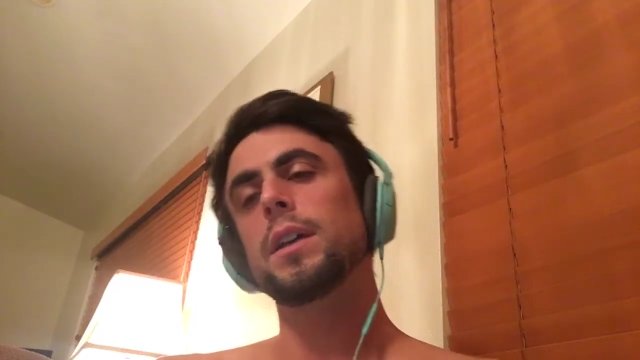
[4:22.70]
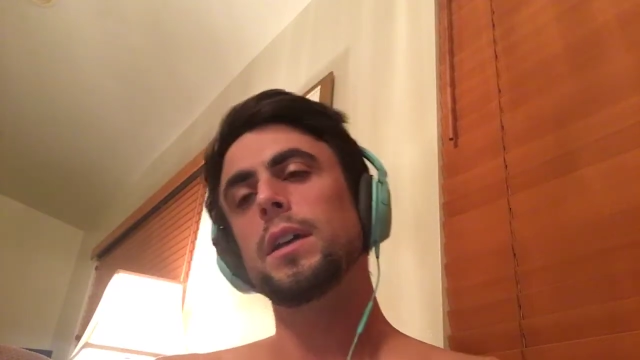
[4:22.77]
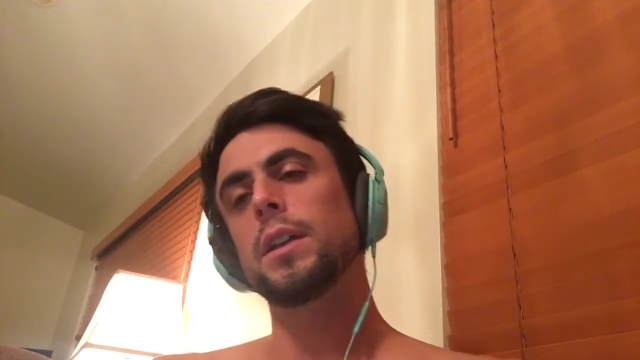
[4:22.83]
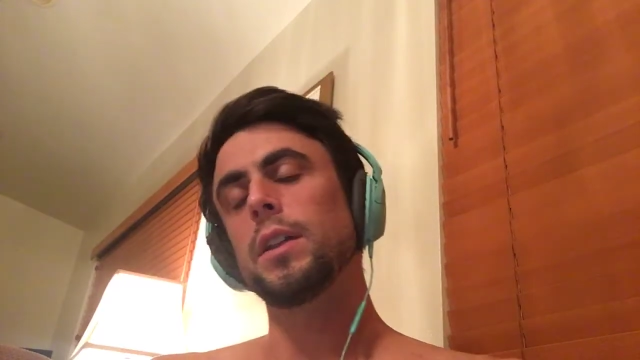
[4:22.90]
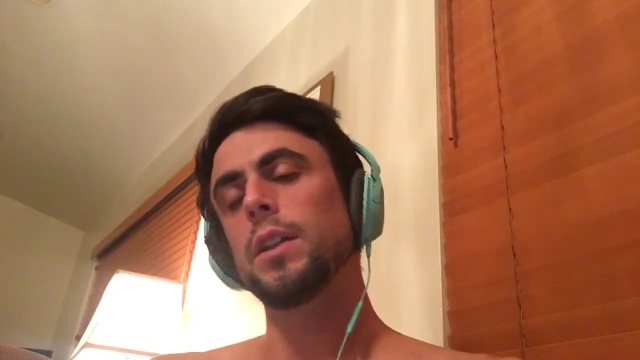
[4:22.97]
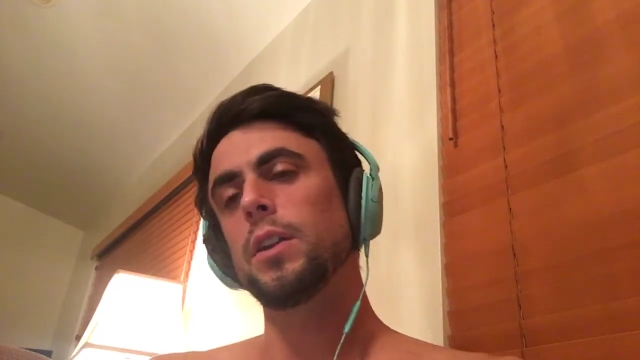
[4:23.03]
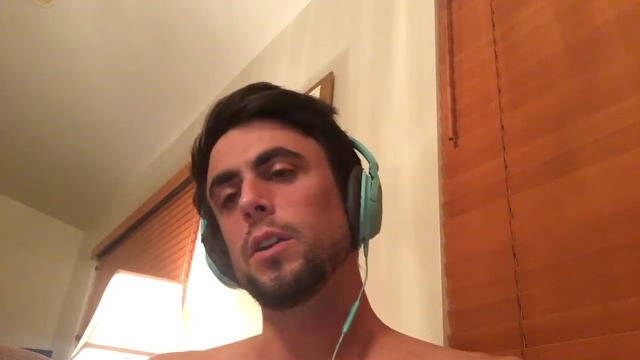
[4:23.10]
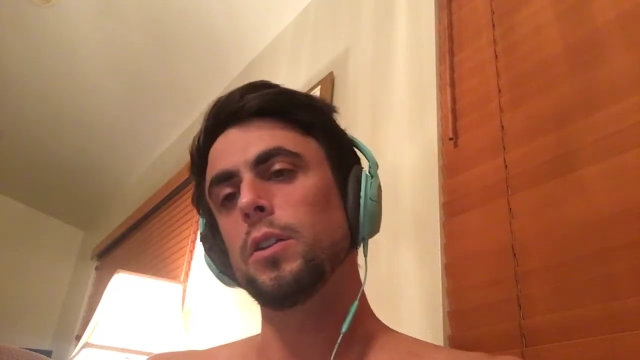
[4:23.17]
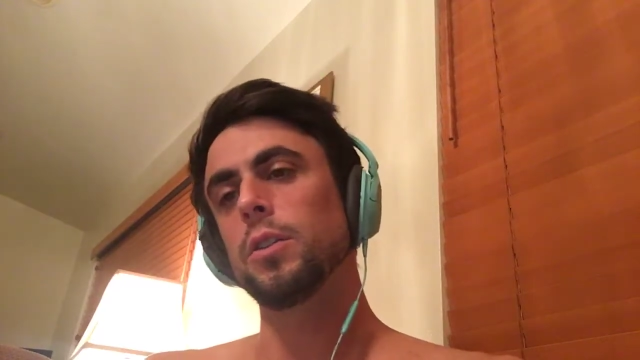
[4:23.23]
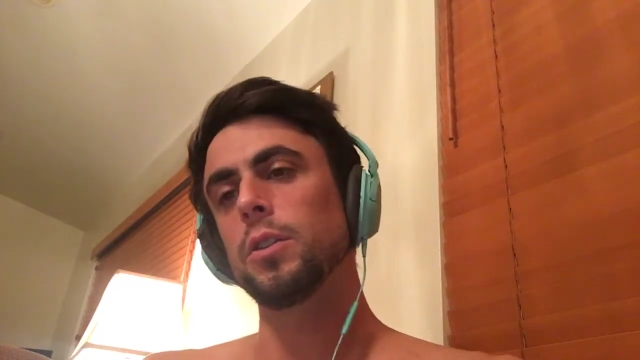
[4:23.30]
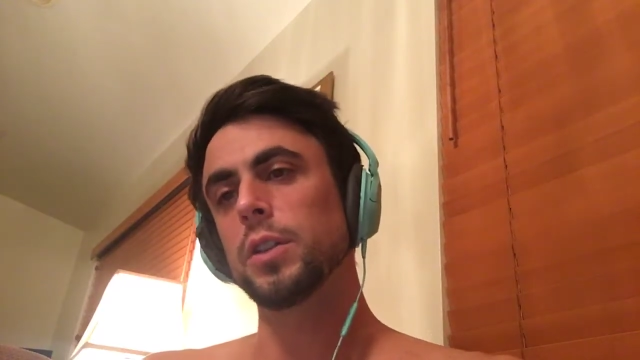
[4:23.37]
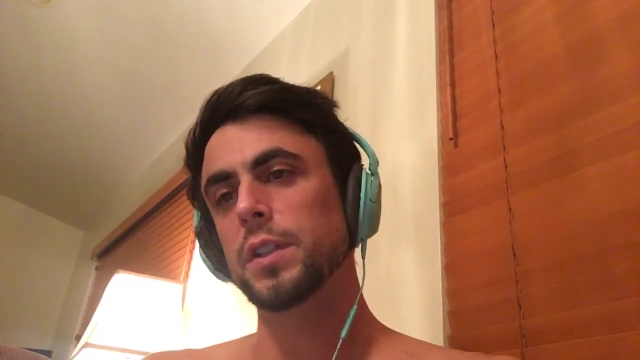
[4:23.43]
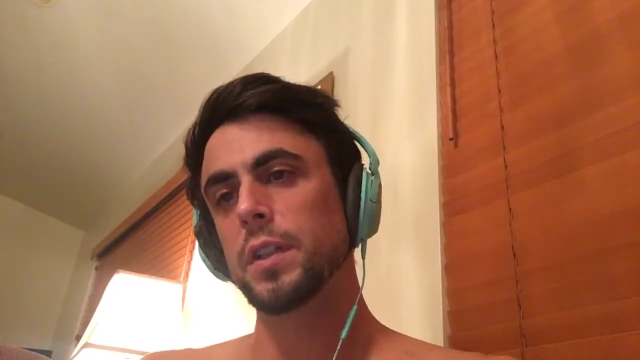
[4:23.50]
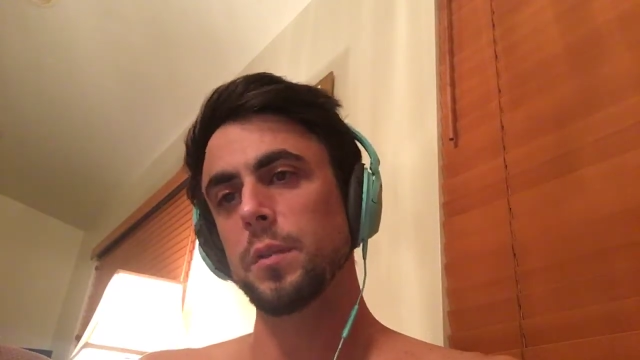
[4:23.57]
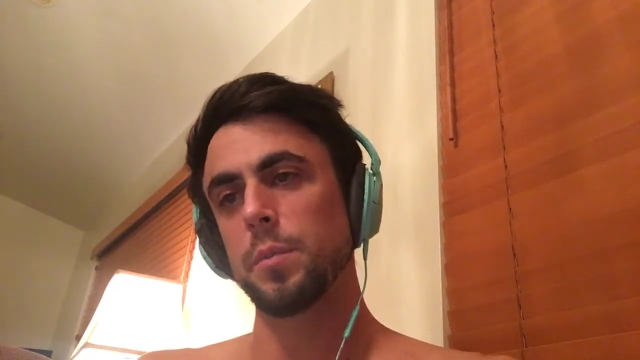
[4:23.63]
And they all
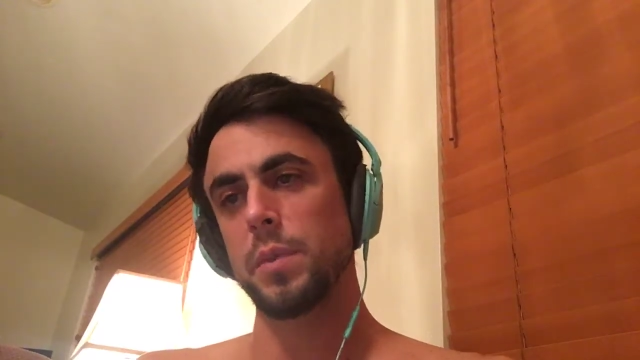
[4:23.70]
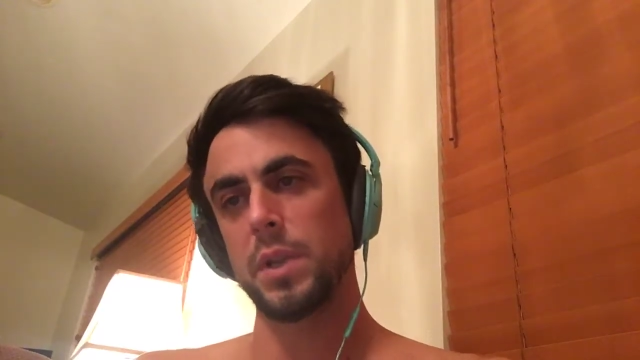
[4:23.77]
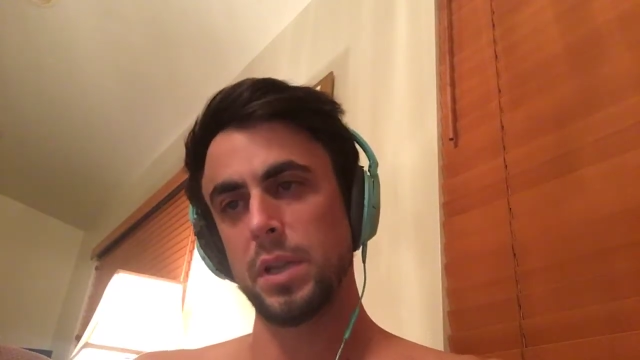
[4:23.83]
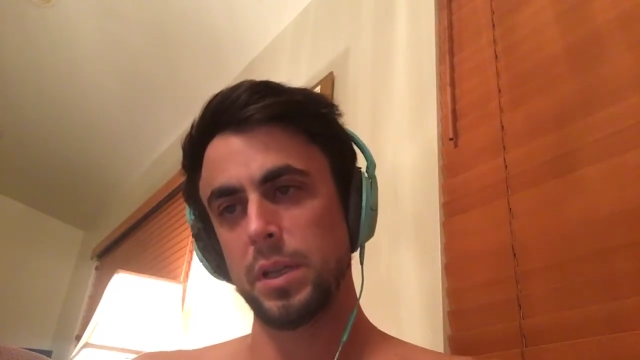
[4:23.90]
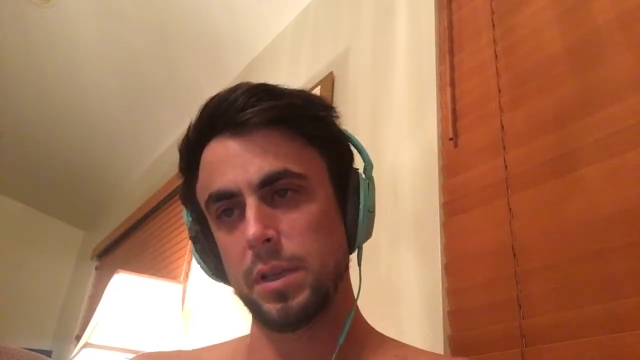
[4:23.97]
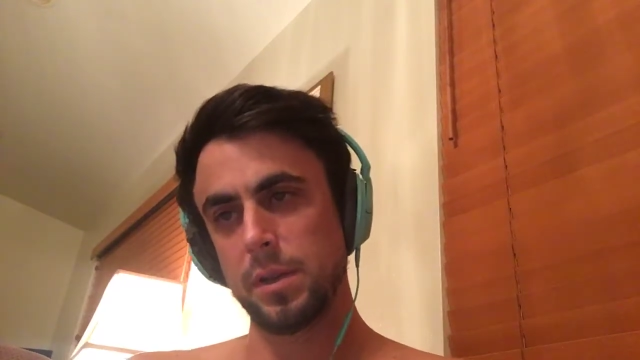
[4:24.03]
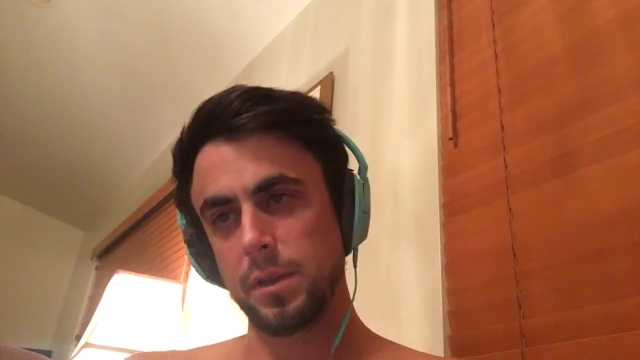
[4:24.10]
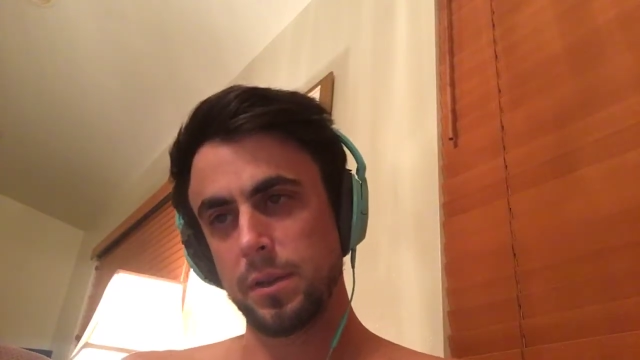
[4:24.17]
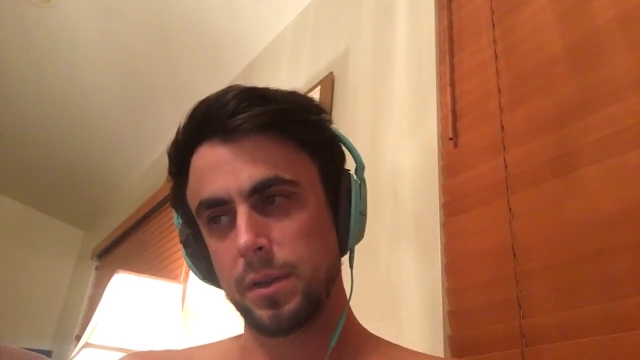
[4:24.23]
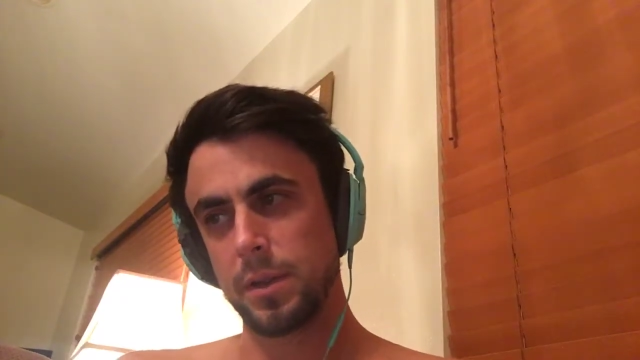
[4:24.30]
looked at me